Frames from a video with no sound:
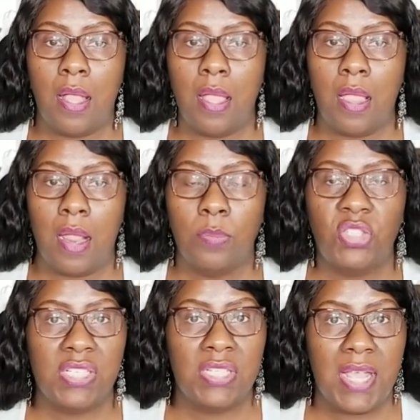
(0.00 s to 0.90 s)
I'm
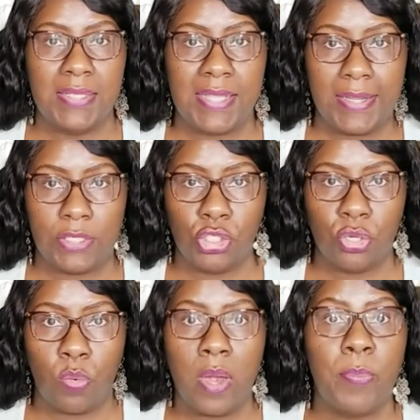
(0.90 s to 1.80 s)
just not exactly
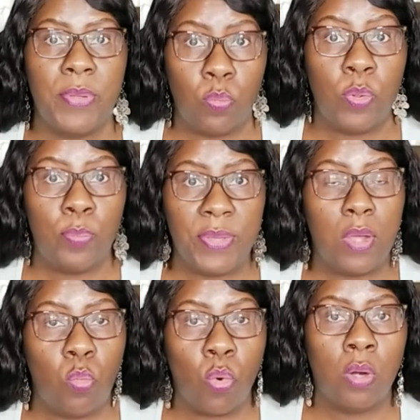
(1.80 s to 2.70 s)
sure where, but it will be a
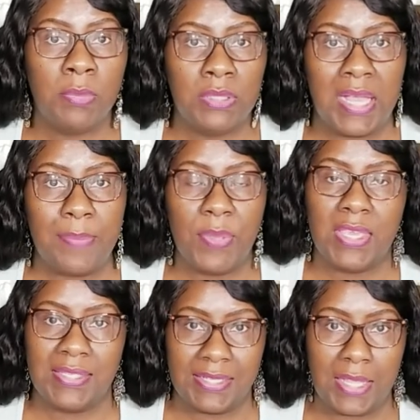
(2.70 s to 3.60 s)
warm climate
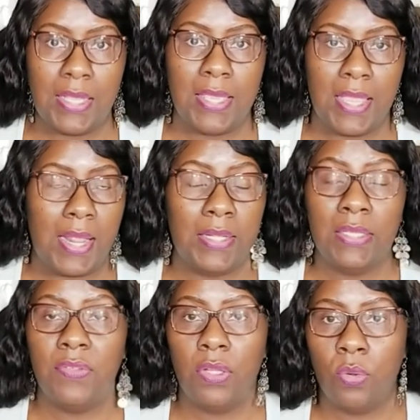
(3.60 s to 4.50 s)
because uh, again, I
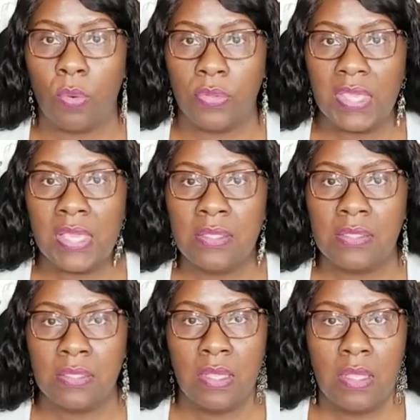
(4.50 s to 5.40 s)
live in the
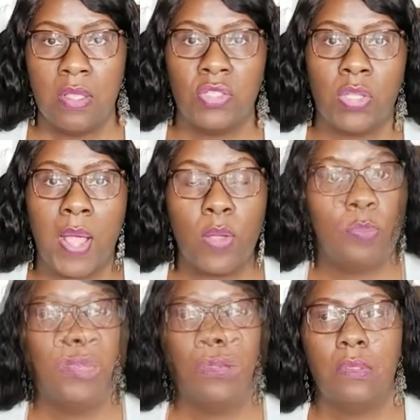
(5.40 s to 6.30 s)
Northeast, so I will
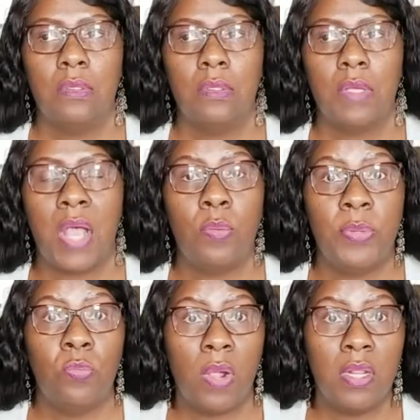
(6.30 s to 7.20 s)
be I will
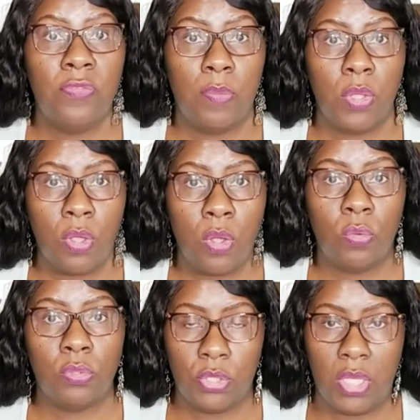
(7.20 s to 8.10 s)
be running from the
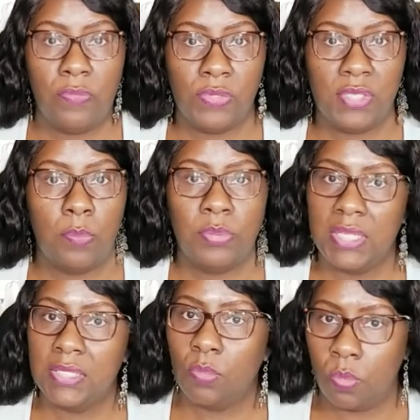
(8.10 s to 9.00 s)
cold, looking for
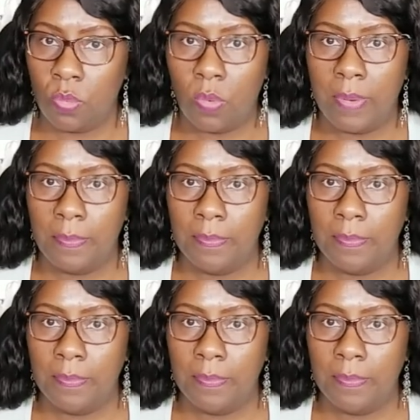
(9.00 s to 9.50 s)
someplace warm.